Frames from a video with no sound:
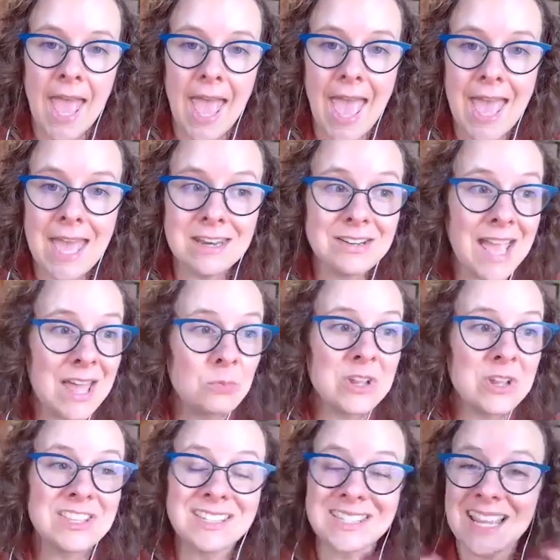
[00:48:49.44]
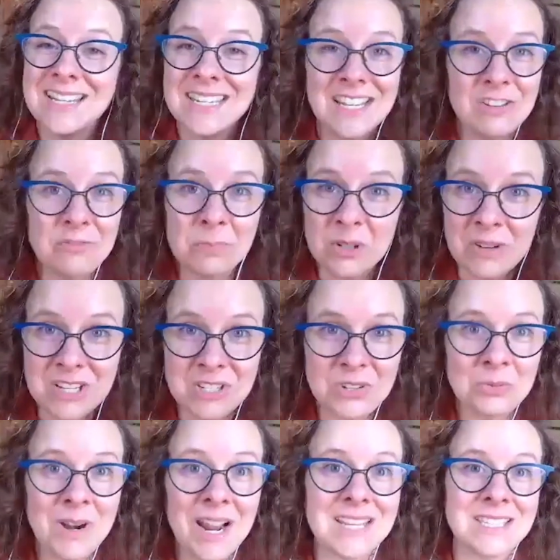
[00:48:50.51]
And with this idea of parental
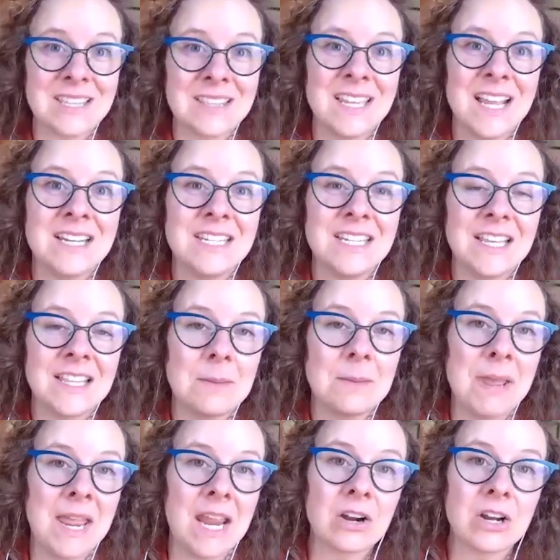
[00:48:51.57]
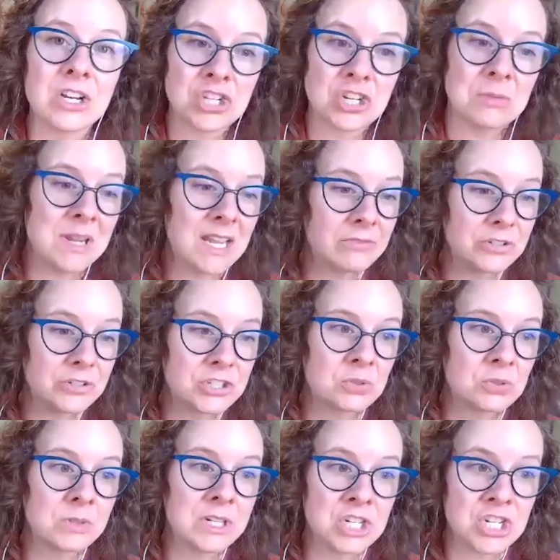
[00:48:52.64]
rights and the idea that parents should be able to
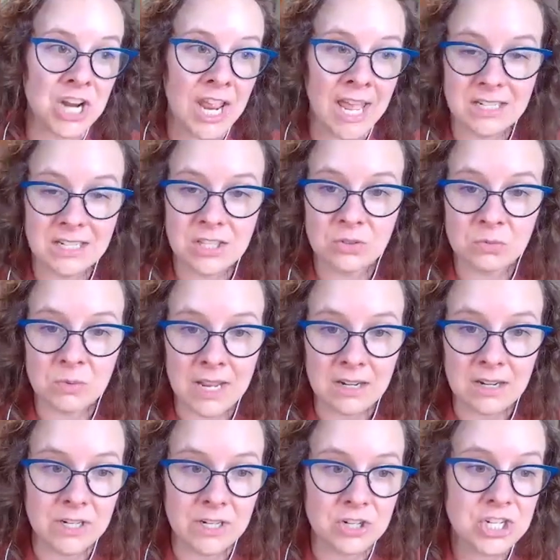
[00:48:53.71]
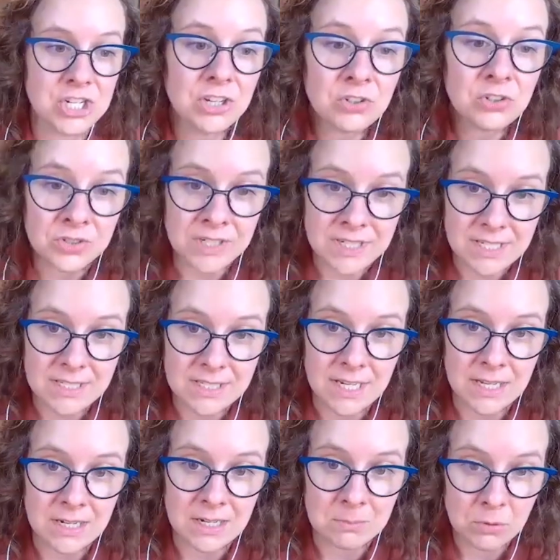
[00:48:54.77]
reject the right of their children to
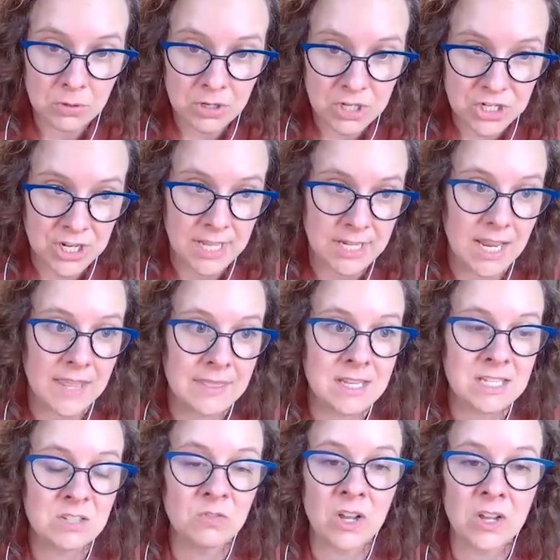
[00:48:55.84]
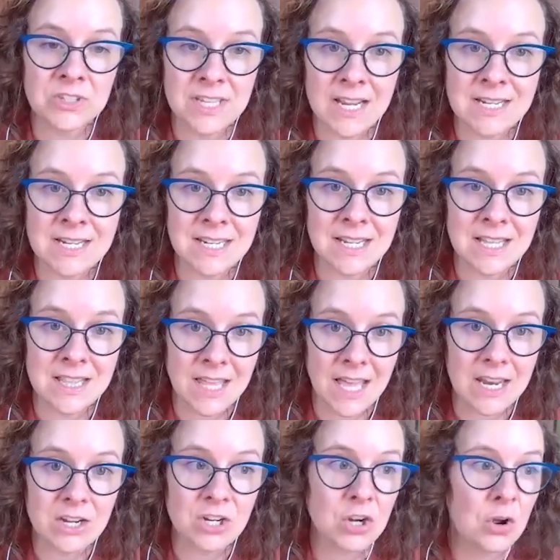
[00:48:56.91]
seek an abortion, and this false idea
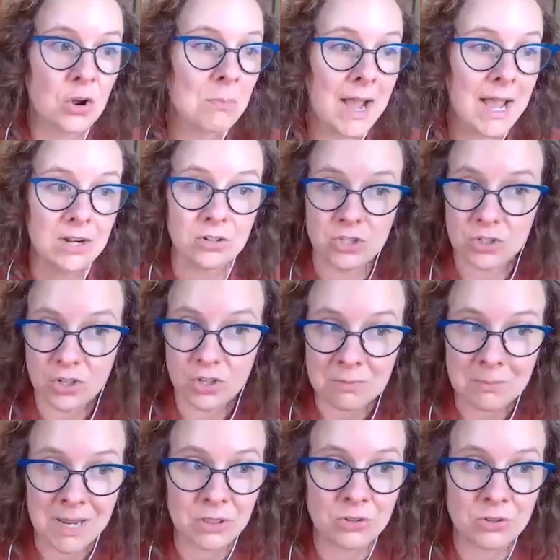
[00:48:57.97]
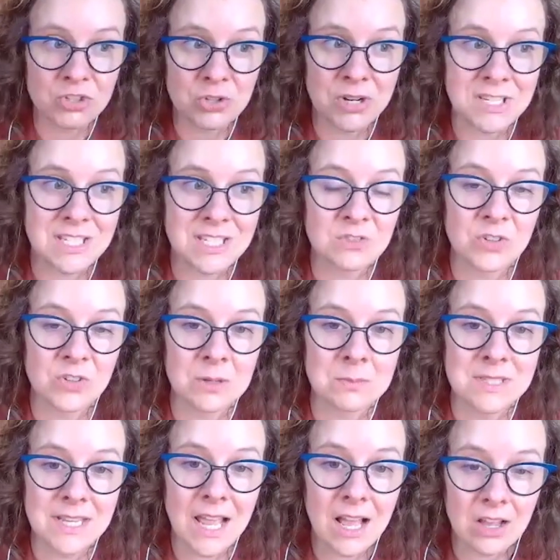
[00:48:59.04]
that, minors couldn't make those choices for
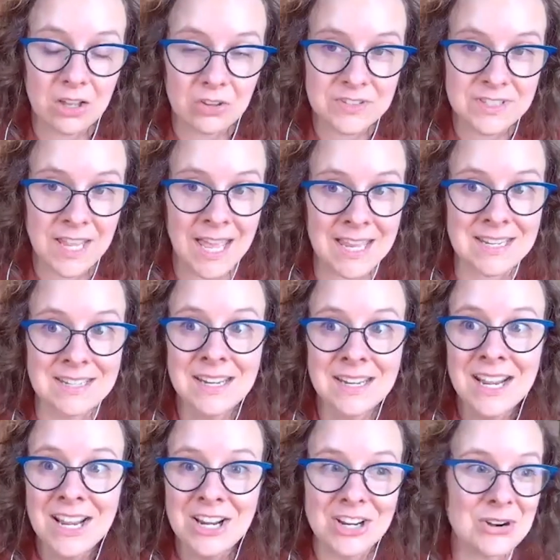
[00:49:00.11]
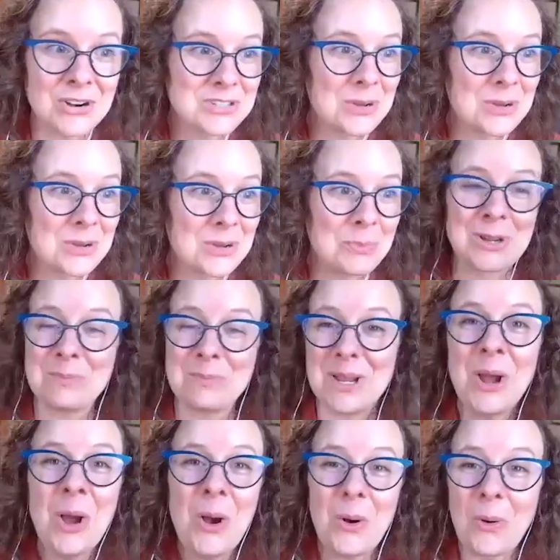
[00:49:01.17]
themselves. And, someone can
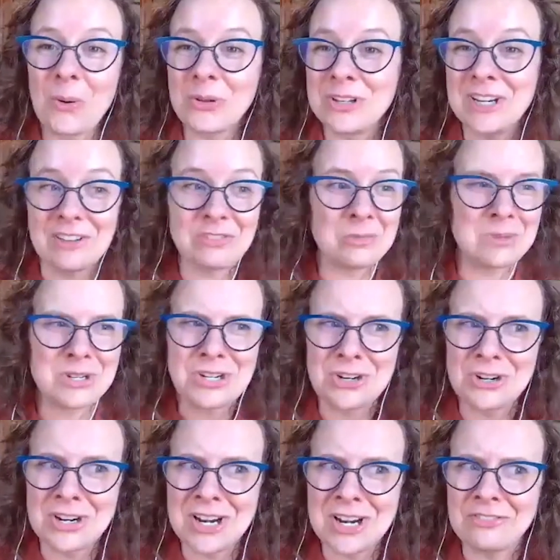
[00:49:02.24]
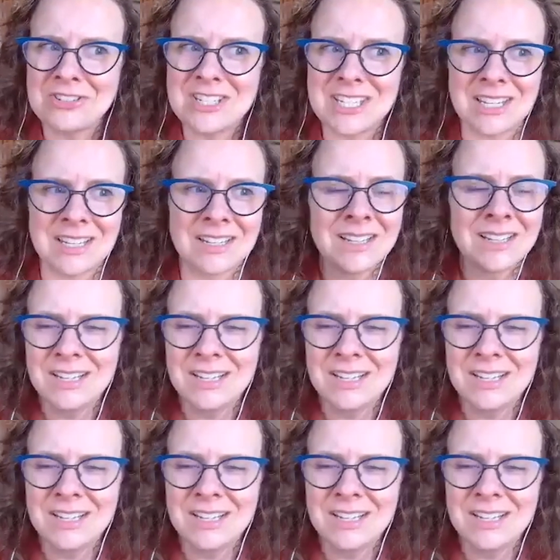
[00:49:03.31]
be old enough and mature enough to,